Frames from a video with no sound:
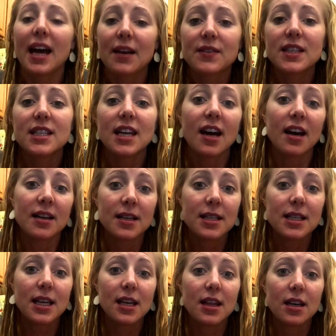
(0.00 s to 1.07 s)
have to say,
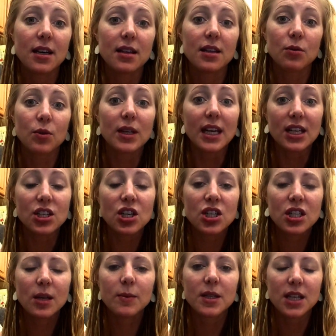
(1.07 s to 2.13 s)
honestly, the
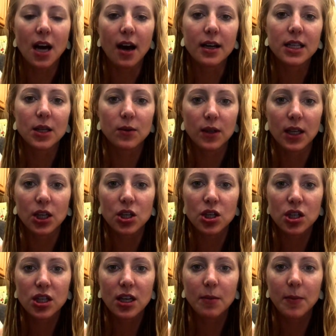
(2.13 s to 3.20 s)
relationship, the toxic
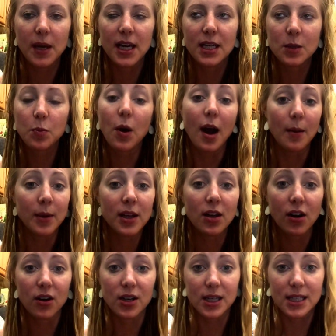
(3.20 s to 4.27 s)
relationship is probably the
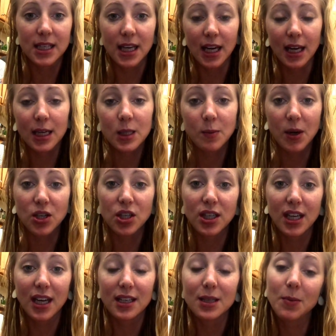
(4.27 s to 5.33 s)
hardest thing,
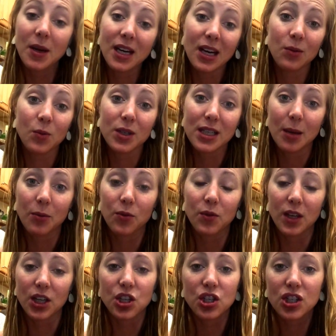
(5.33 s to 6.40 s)
especially depending on what type of
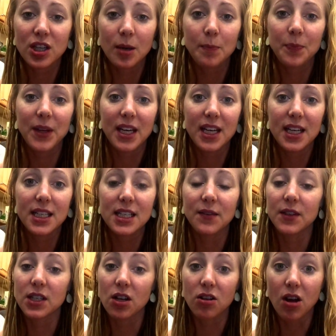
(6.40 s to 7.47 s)
relationship it is. If
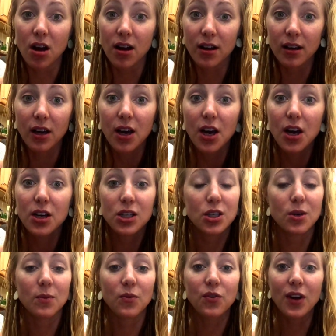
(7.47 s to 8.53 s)
it's a
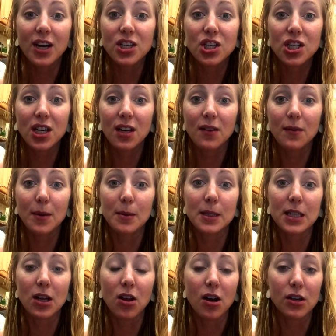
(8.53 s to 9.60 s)
long-term friendship, if
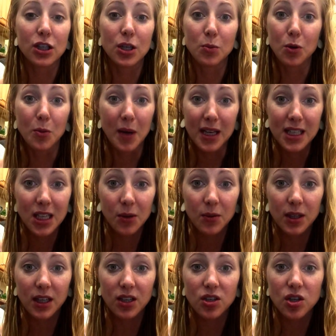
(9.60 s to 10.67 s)
it's a long-term romantic
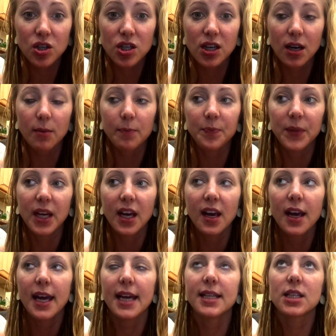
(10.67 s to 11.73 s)
relationship,
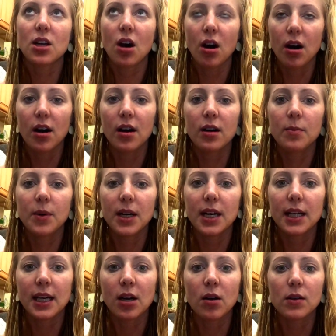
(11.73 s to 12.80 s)
it's hard, but
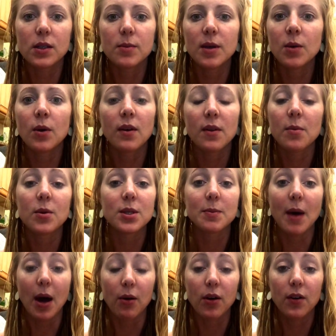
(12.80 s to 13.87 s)
it can also be one of the most
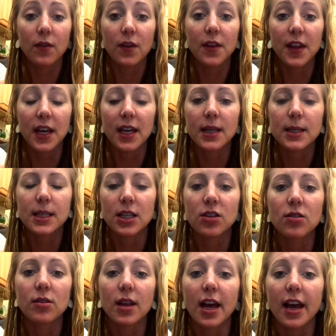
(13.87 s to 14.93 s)
powerful things in
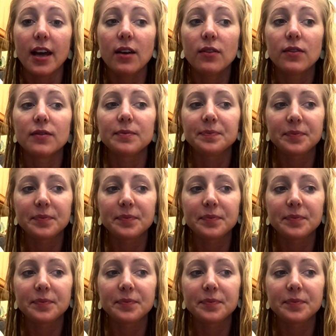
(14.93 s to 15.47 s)
your life.